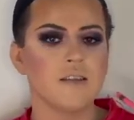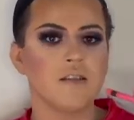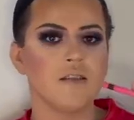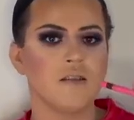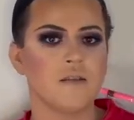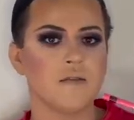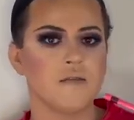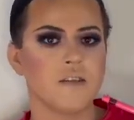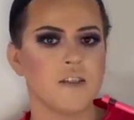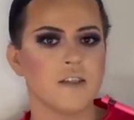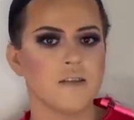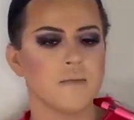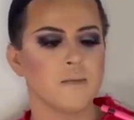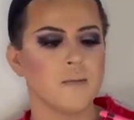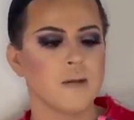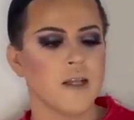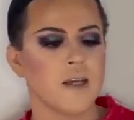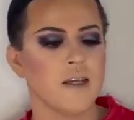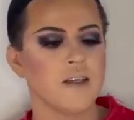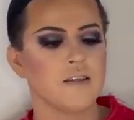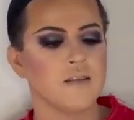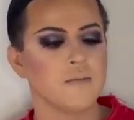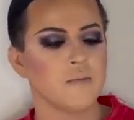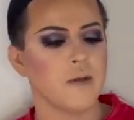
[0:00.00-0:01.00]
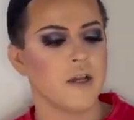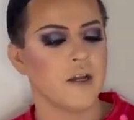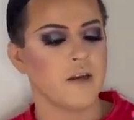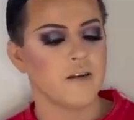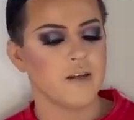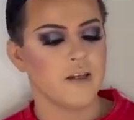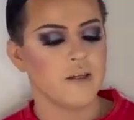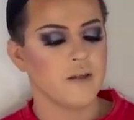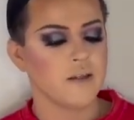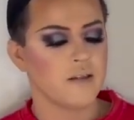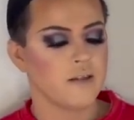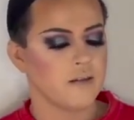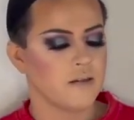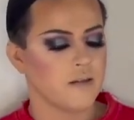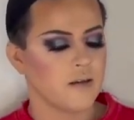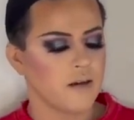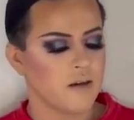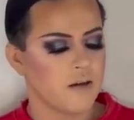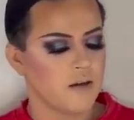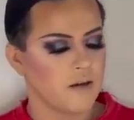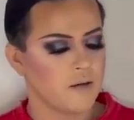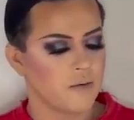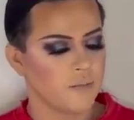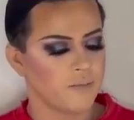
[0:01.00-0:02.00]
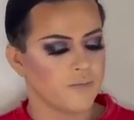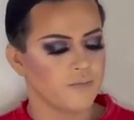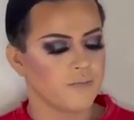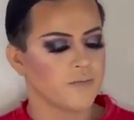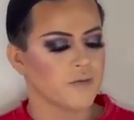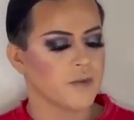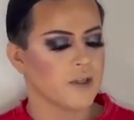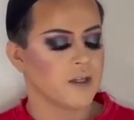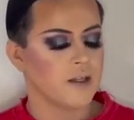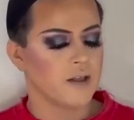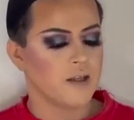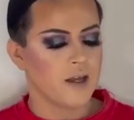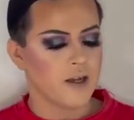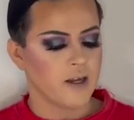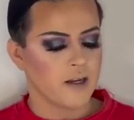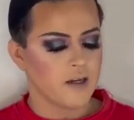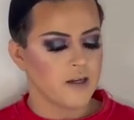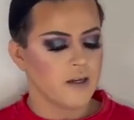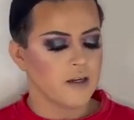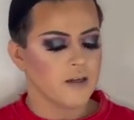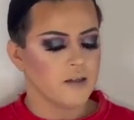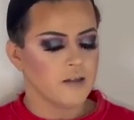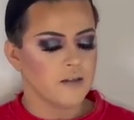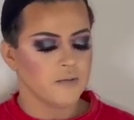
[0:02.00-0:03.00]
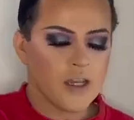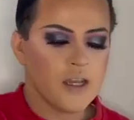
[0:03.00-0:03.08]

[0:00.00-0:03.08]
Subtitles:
Juvia's Place Berry liner.